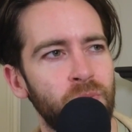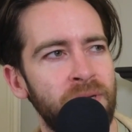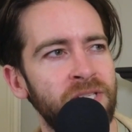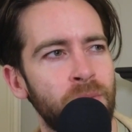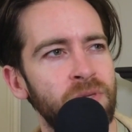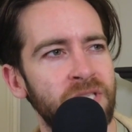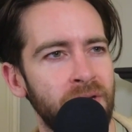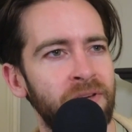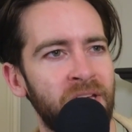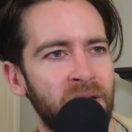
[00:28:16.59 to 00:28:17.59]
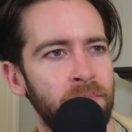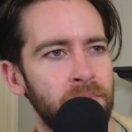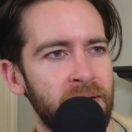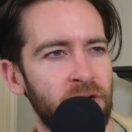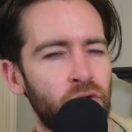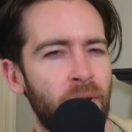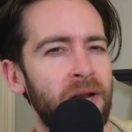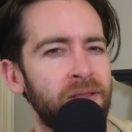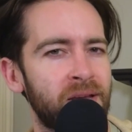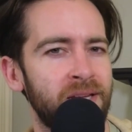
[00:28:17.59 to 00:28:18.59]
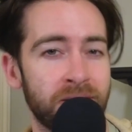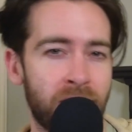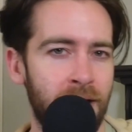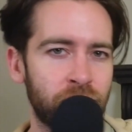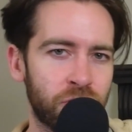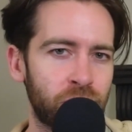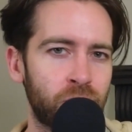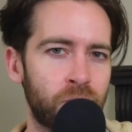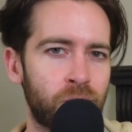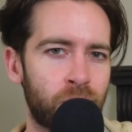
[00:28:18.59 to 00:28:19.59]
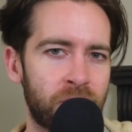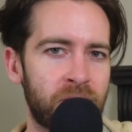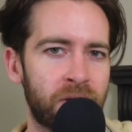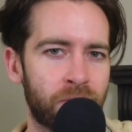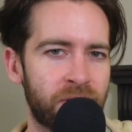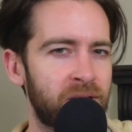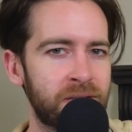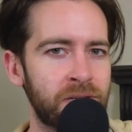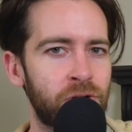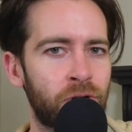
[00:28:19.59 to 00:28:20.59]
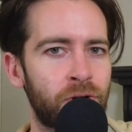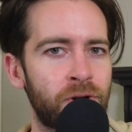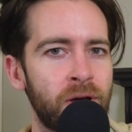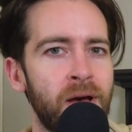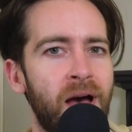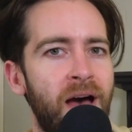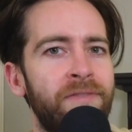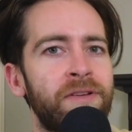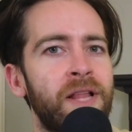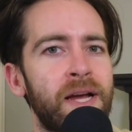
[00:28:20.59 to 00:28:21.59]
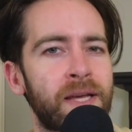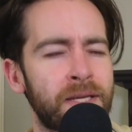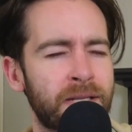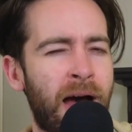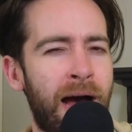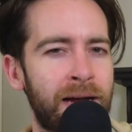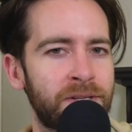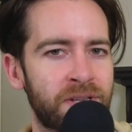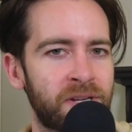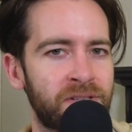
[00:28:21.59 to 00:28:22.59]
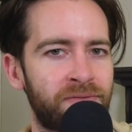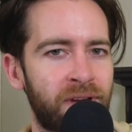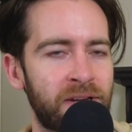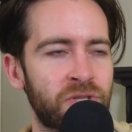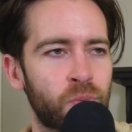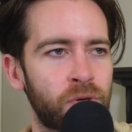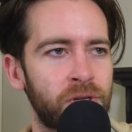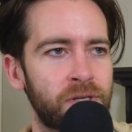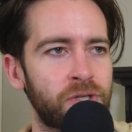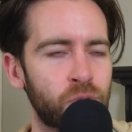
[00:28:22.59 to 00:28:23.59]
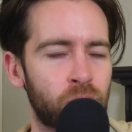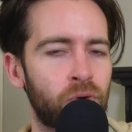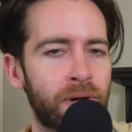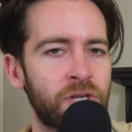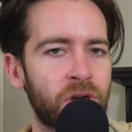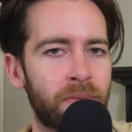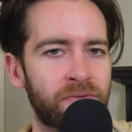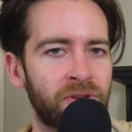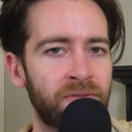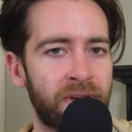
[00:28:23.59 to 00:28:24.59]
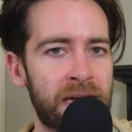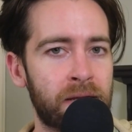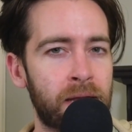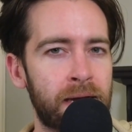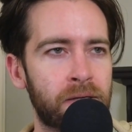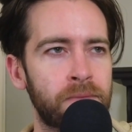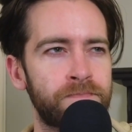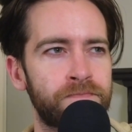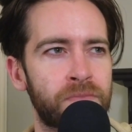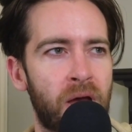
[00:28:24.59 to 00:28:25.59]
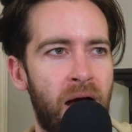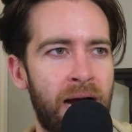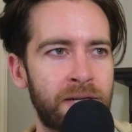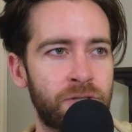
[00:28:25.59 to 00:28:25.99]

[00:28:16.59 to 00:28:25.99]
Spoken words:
When someone's giving him like credit that he's not due, really, or that he didn't earn, I feel like his eyes and his face would do a great job of conveying like, I